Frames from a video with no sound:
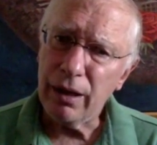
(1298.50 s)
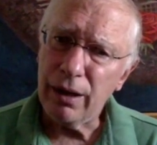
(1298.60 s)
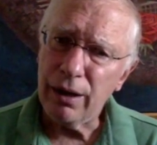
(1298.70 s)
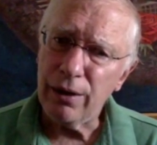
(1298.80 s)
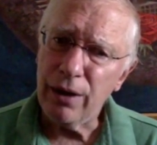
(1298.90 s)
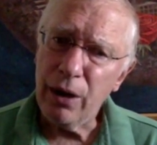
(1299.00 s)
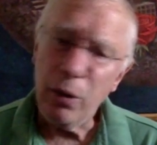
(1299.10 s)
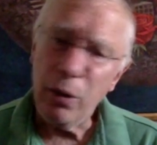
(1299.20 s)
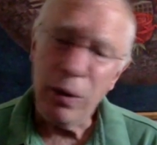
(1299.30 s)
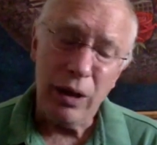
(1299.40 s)

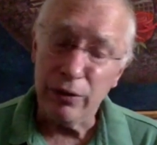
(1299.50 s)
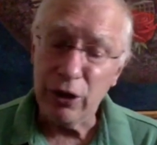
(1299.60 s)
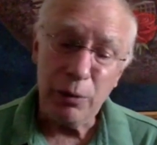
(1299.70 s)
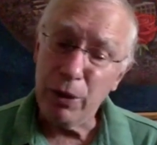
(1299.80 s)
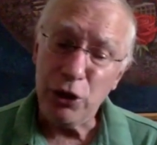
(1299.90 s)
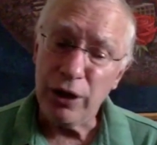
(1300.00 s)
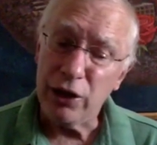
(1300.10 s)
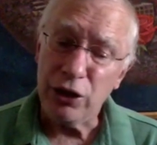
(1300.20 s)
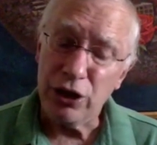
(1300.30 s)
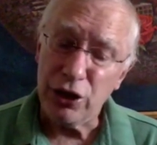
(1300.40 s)
Well, the depression
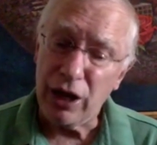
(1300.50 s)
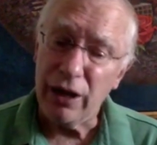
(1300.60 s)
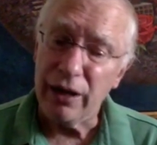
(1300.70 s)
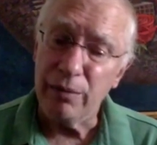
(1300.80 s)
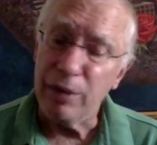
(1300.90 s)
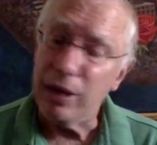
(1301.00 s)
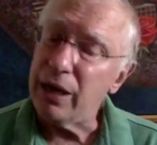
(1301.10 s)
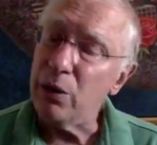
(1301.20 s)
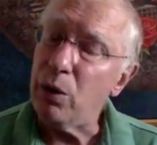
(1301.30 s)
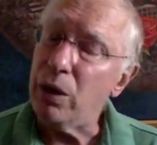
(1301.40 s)
actually started in
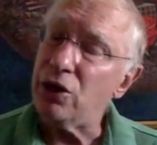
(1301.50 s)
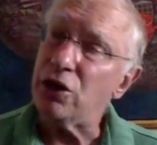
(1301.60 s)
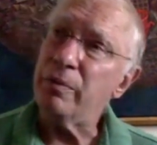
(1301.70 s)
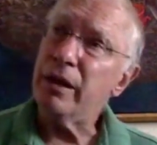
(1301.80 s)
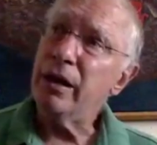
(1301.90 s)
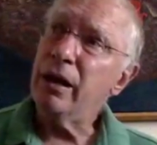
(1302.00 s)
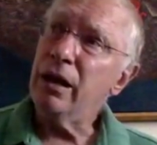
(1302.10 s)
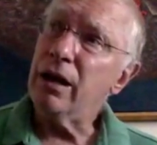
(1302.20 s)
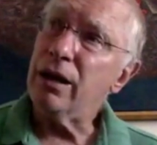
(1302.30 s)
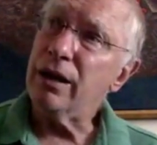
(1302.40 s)
many ways
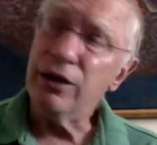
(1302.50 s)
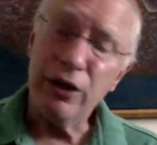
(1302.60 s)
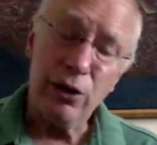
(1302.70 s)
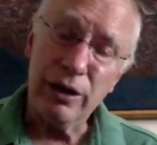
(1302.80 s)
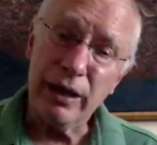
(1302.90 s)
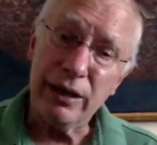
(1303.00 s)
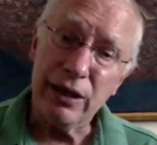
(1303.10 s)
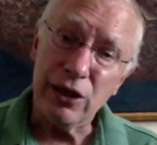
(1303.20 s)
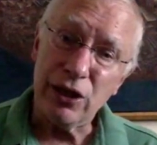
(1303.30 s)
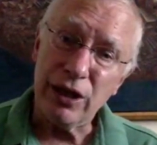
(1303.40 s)
in the early
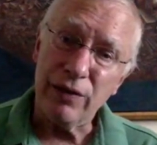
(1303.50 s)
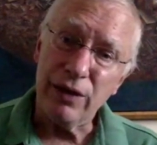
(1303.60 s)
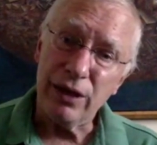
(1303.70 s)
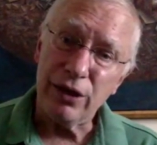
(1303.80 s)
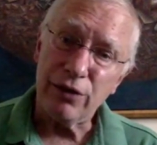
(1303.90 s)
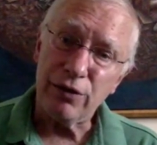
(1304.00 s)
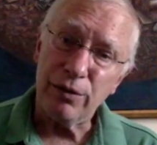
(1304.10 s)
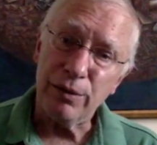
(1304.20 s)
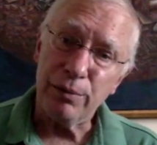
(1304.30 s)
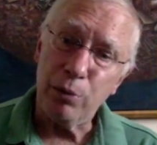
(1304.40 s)
1970s.
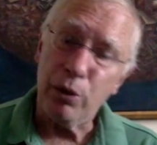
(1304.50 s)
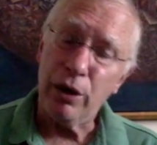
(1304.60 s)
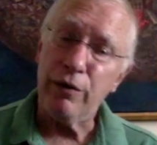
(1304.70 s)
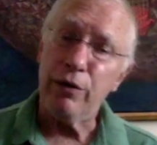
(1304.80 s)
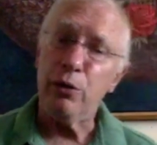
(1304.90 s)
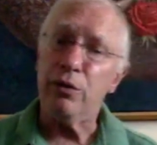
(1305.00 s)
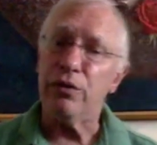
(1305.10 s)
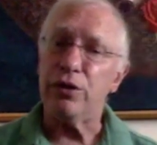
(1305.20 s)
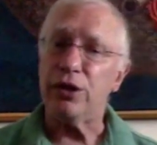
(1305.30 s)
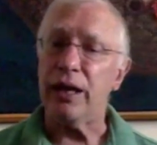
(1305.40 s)
From the point of view of
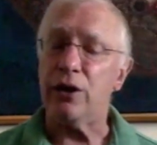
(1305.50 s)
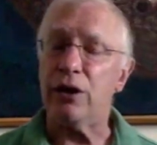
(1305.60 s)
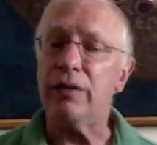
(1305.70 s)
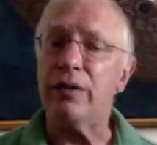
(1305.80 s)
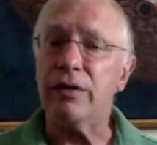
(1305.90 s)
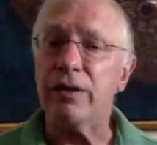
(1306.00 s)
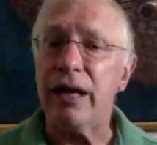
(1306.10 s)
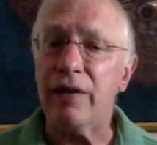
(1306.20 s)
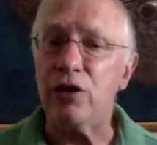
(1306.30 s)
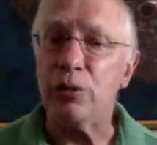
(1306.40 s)
the standard of living of the
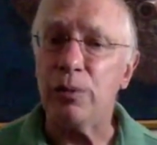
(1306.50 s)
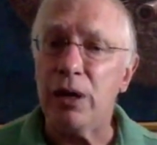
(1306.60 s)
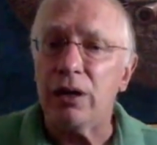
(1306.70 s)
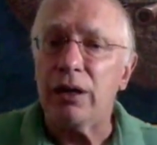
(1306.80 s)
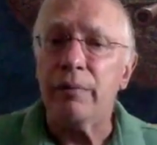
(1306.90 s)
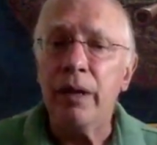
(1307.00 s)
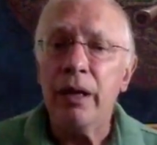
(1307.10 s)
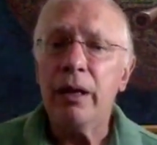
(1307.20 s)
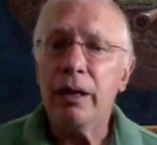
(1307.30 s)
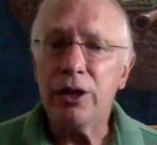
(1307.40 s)
average American,
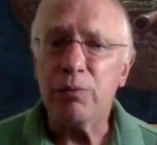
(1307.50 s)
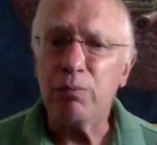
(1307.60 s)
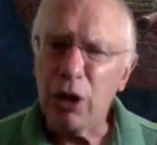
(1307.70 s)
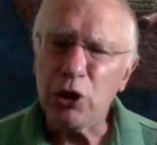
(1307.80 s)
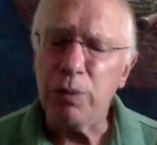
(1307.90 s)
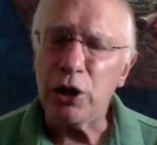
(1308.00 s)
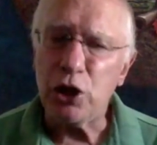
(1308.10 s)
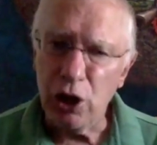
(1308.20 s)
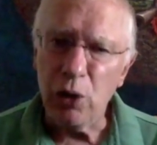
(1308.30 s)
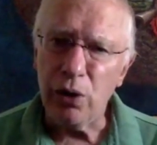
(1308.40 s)
it's much,
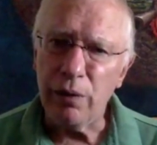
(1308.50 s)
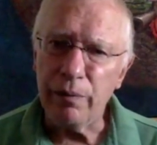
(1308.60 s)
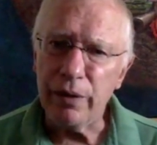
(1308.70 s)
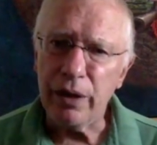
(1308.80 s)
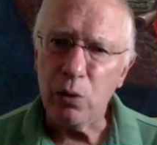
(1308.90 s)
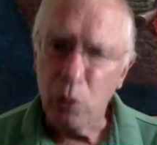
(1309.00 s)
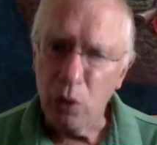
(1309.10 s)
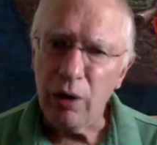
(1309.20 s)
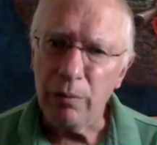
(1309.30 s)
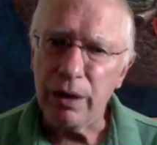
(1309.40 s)
much lower than it
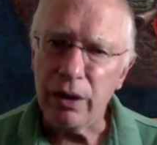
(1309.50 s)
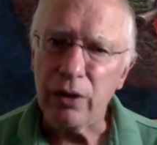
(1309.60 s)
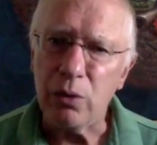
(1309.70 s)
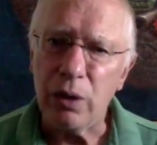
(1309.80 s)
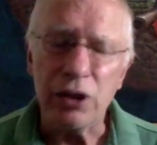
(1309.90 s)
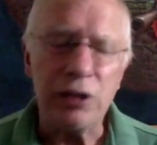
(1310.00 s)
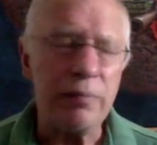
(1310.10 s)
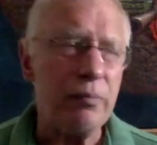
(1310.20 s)
would have been otherwise.